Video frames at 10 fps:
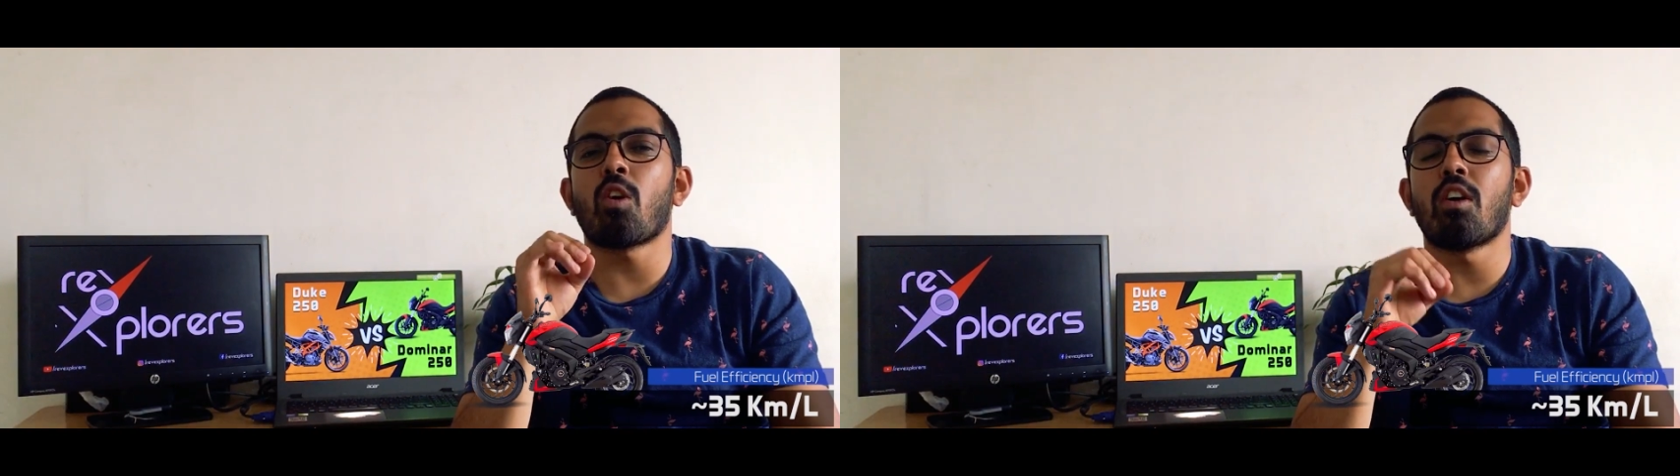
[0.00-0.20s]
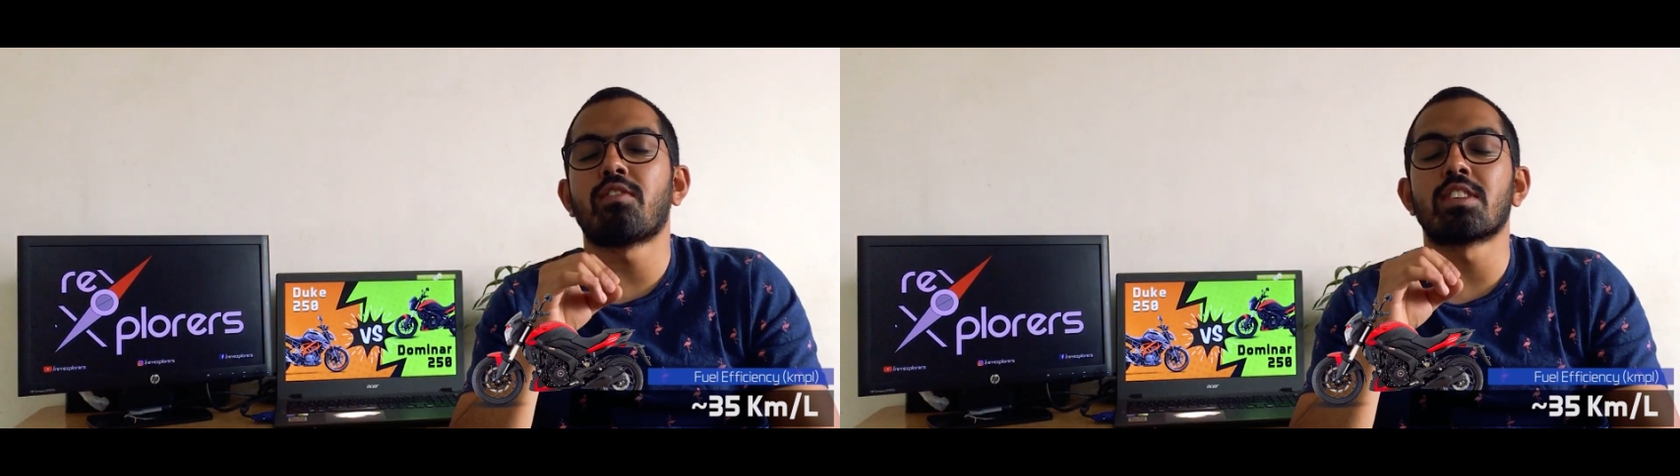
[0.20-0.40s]

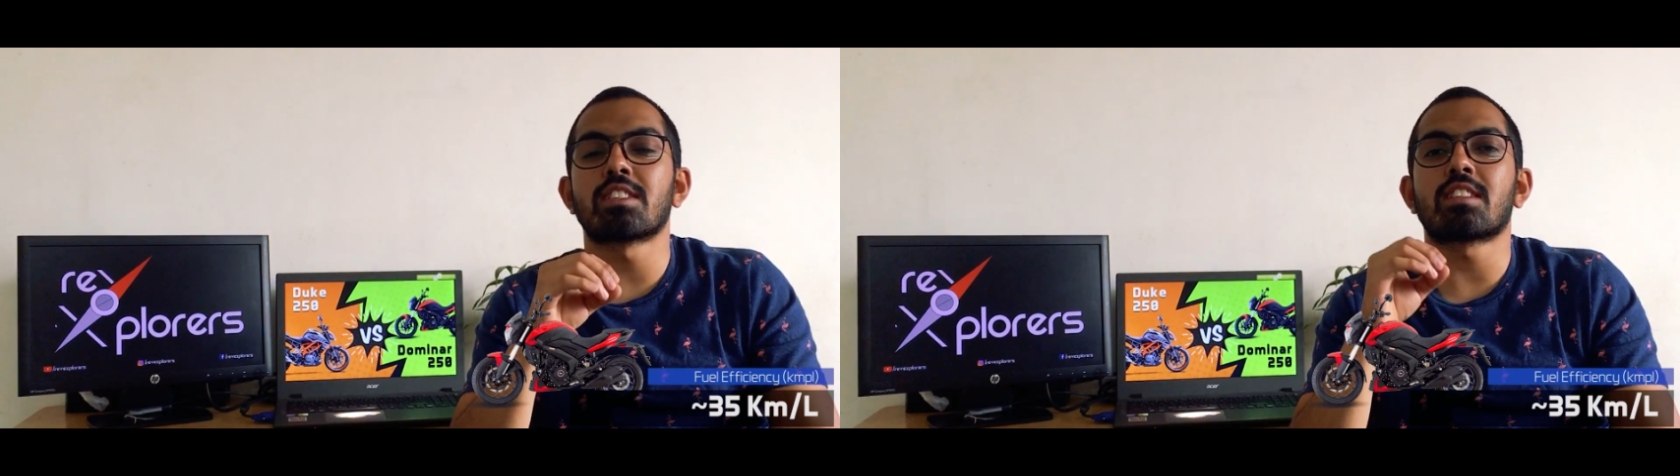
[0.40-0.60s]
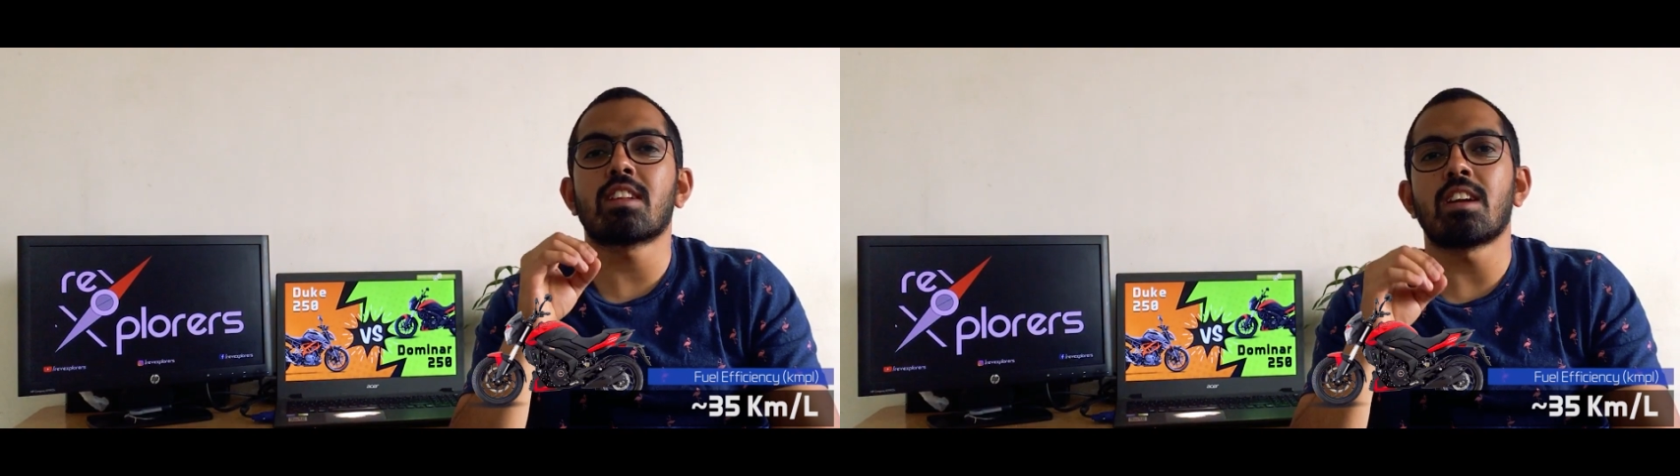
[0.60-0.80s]
offers
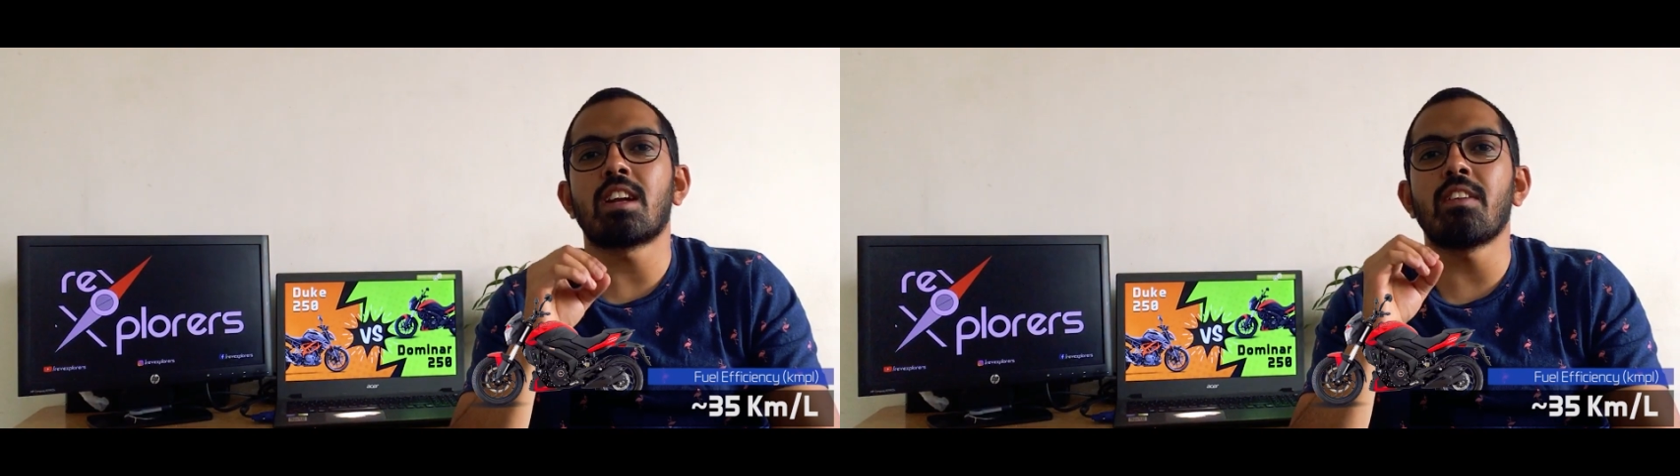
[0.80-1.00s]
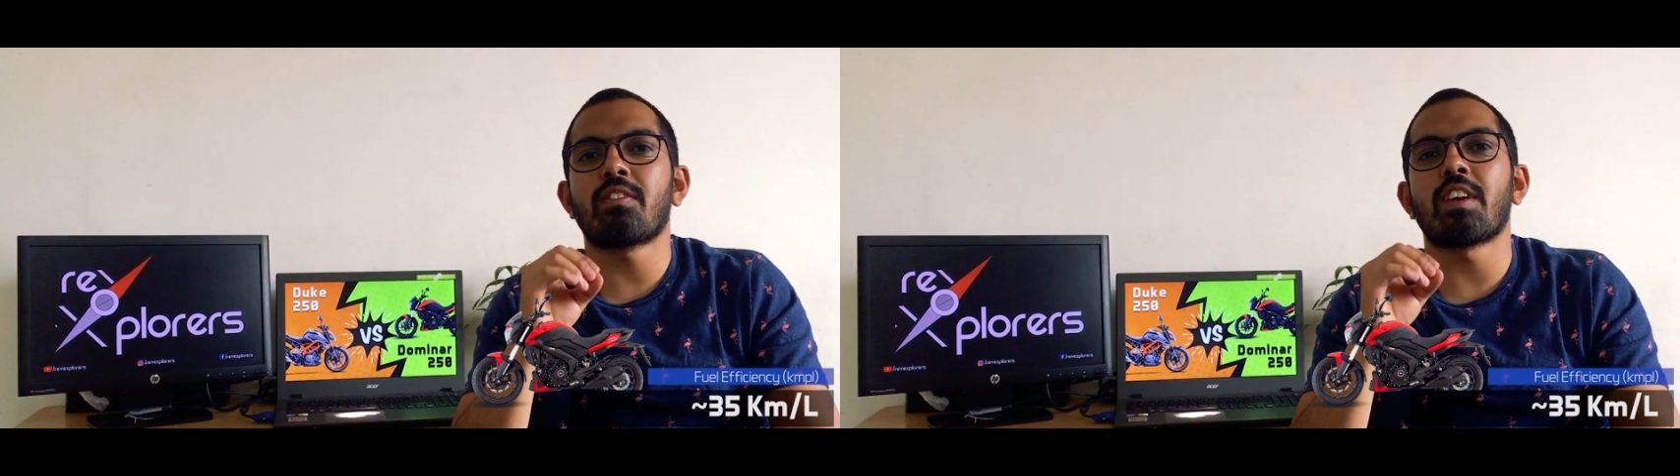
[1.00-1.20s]
a
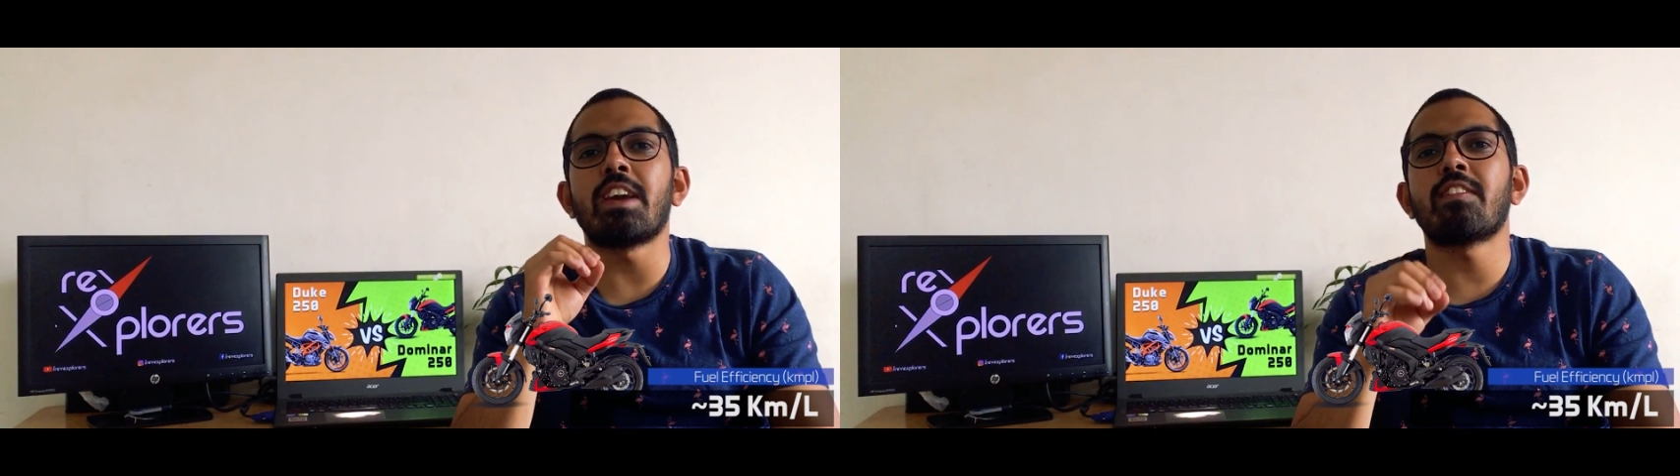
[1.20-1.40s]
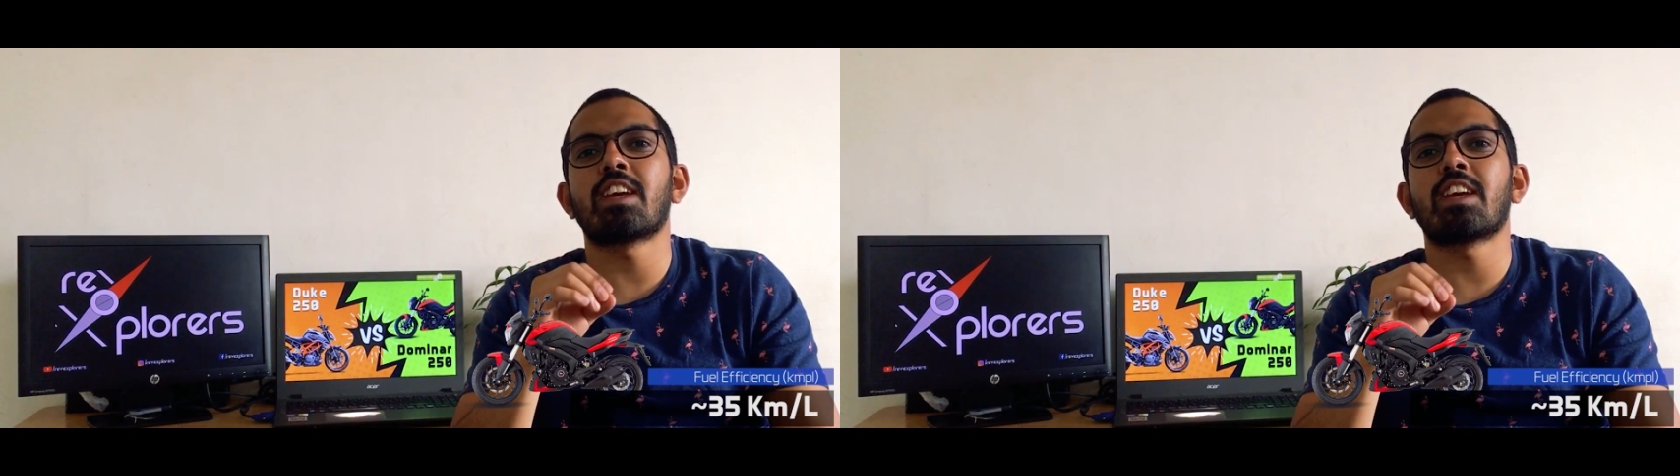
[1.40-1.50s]
35